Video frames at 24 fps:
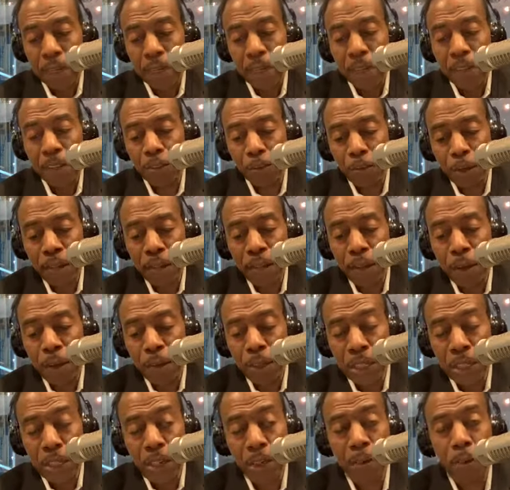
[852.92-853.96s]
This radio
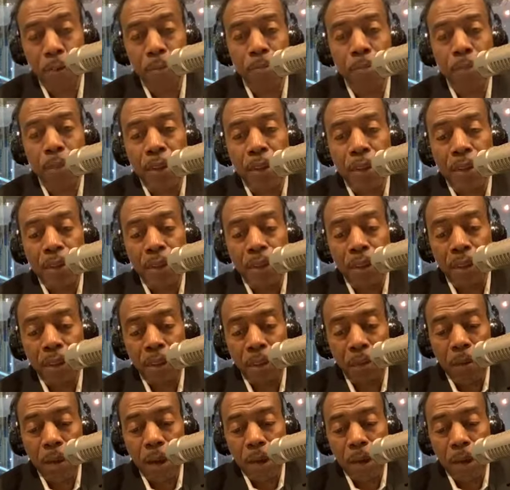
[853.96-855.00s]
show,
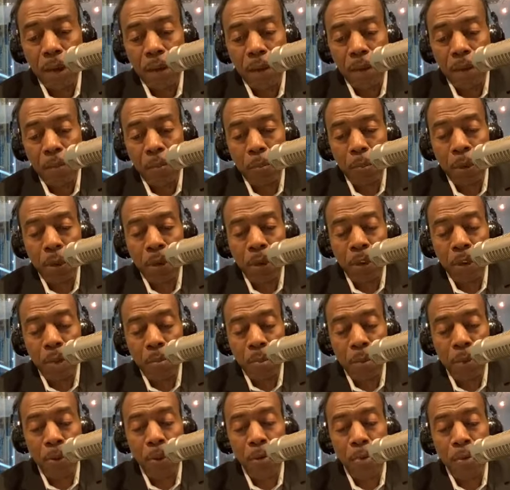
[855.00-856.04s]
uh, Marketing
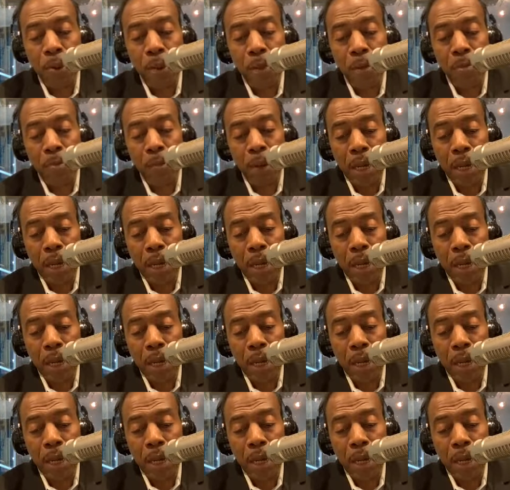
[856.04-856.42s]
Pulpit.